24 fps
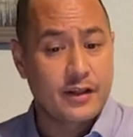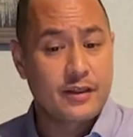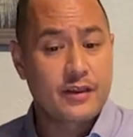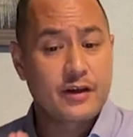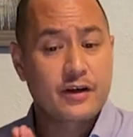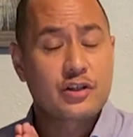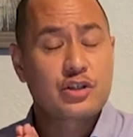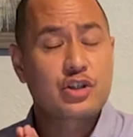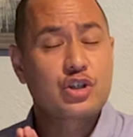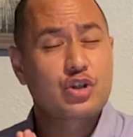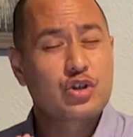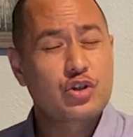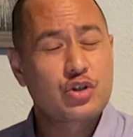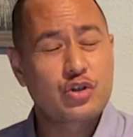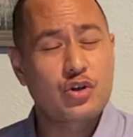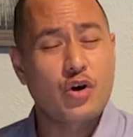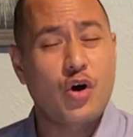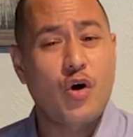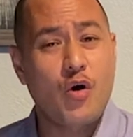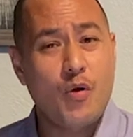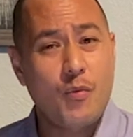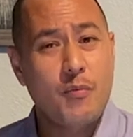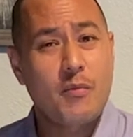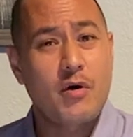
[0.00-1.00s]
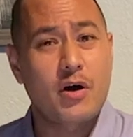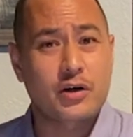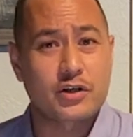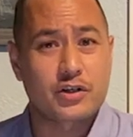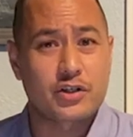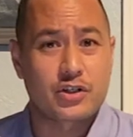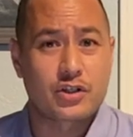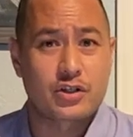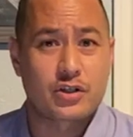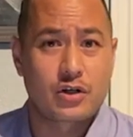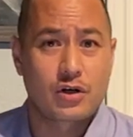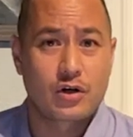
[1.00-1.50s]
There's so
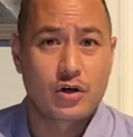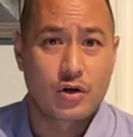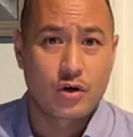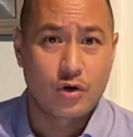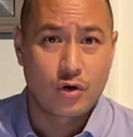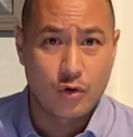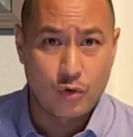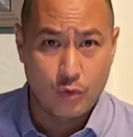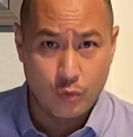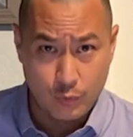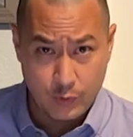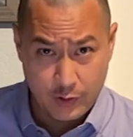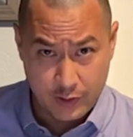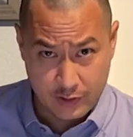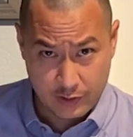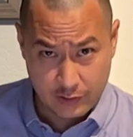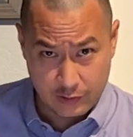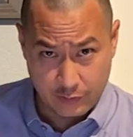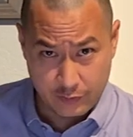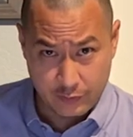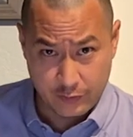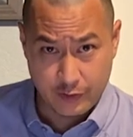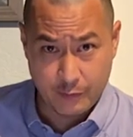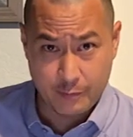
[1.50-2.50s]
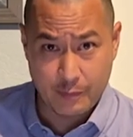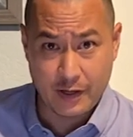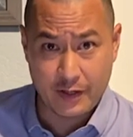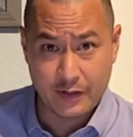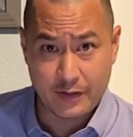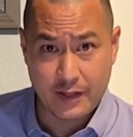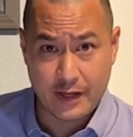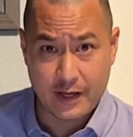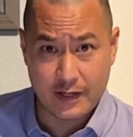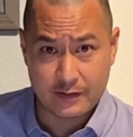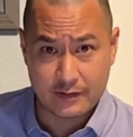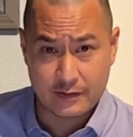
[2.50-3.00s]
much we can learn
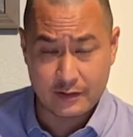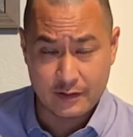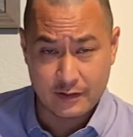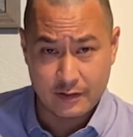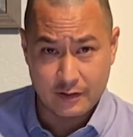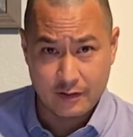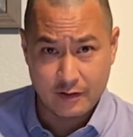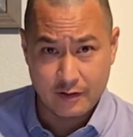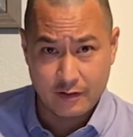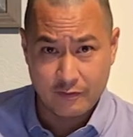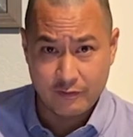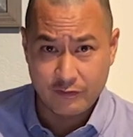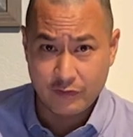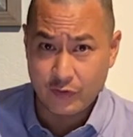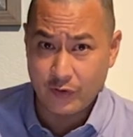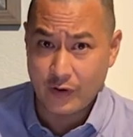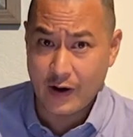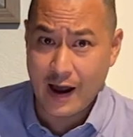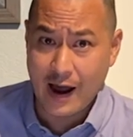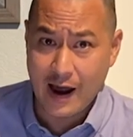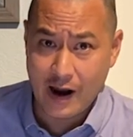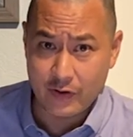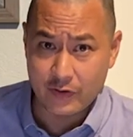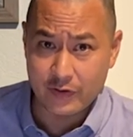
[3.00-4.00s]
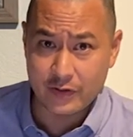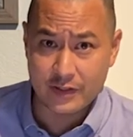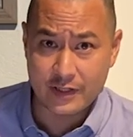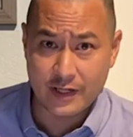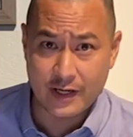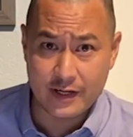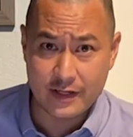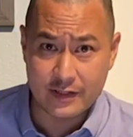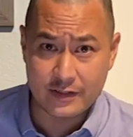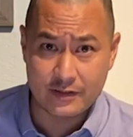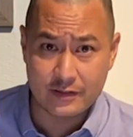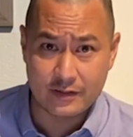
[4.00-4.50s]
about that for our
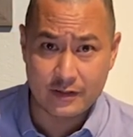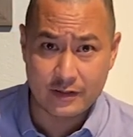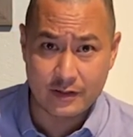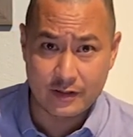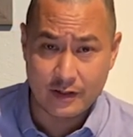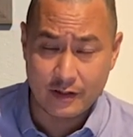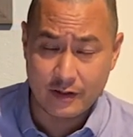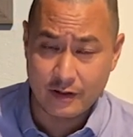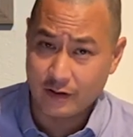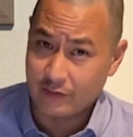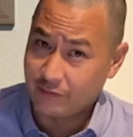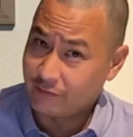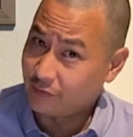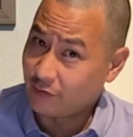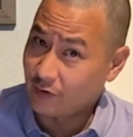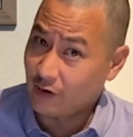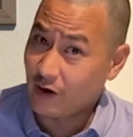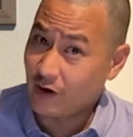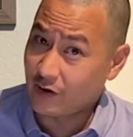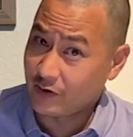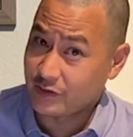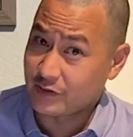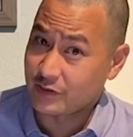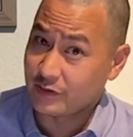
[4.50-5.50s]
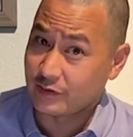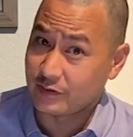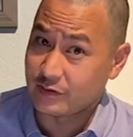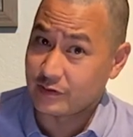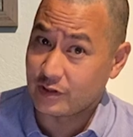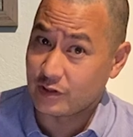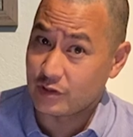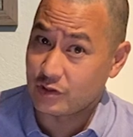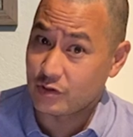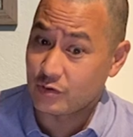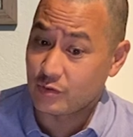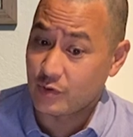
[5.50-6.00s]
days, or for our
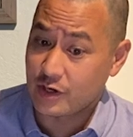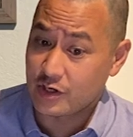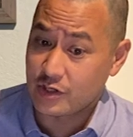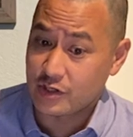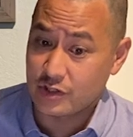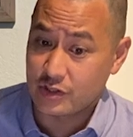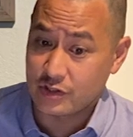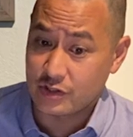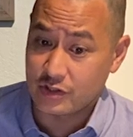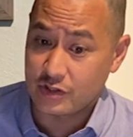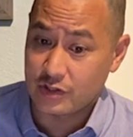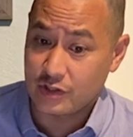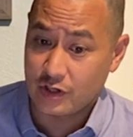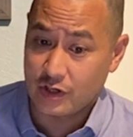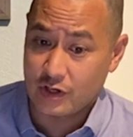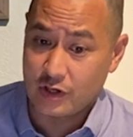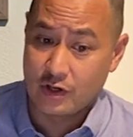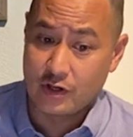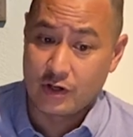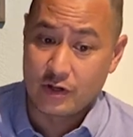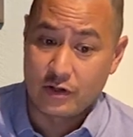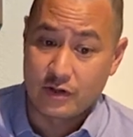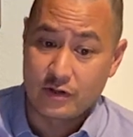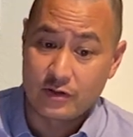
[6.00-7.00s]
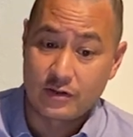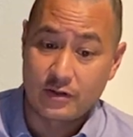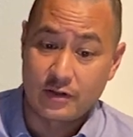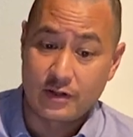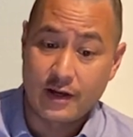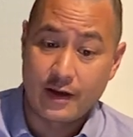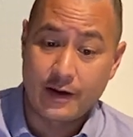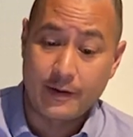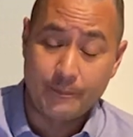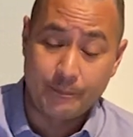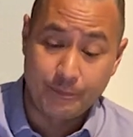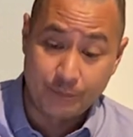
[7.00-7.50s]
situations
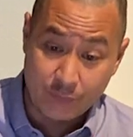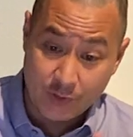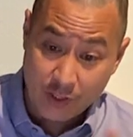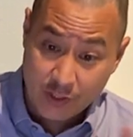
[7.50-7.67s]
today.